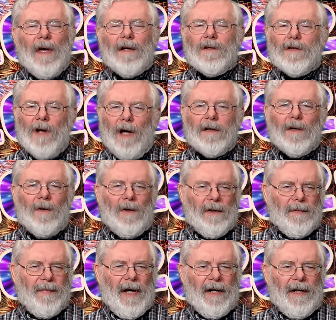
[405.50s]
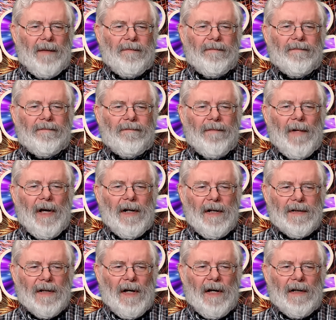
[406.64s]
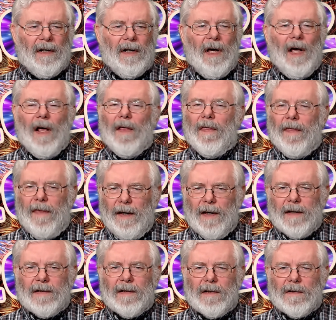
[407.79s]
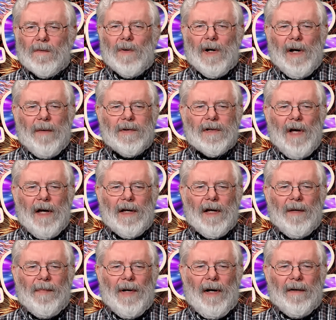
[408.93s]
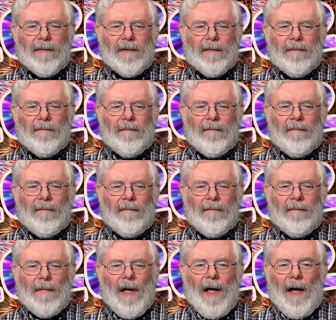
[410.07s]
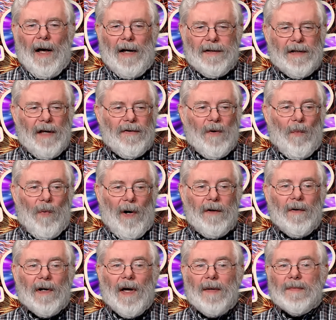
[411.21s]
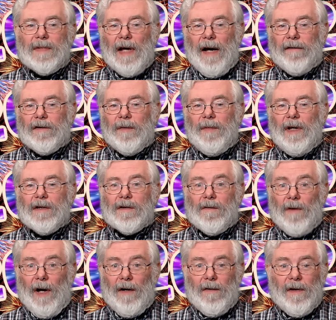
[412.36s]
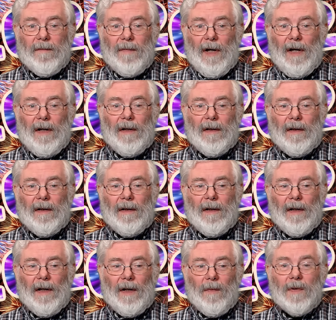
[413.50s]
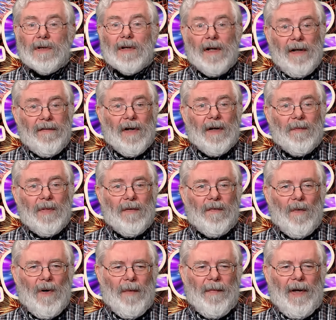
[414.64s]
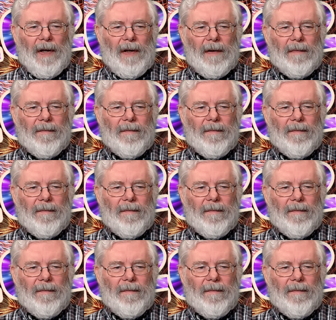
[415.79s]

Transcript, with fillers: John told about him, and he said, This is the one I was talking about. I said, The one who comes after me is greater than me. He was living before me.